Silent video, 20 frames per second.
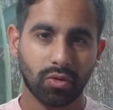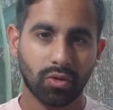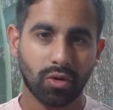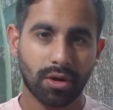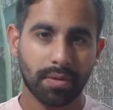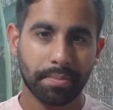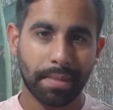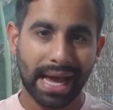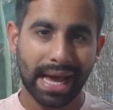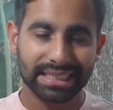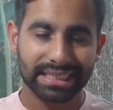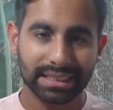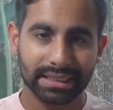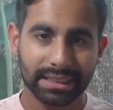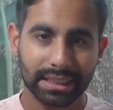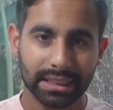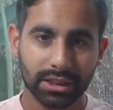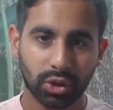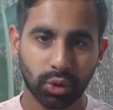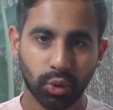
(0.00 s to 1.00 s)
or
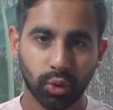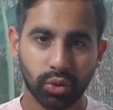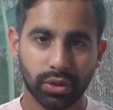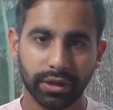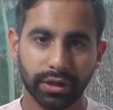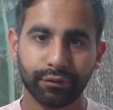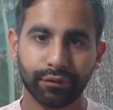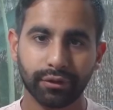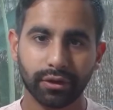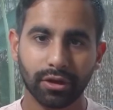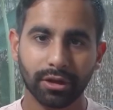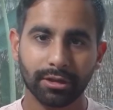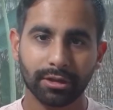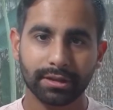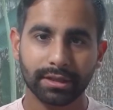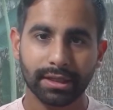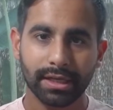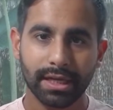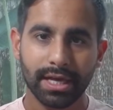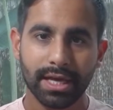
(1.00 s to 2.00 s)
imagining too
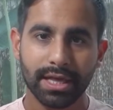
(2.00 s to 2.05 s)
difficult,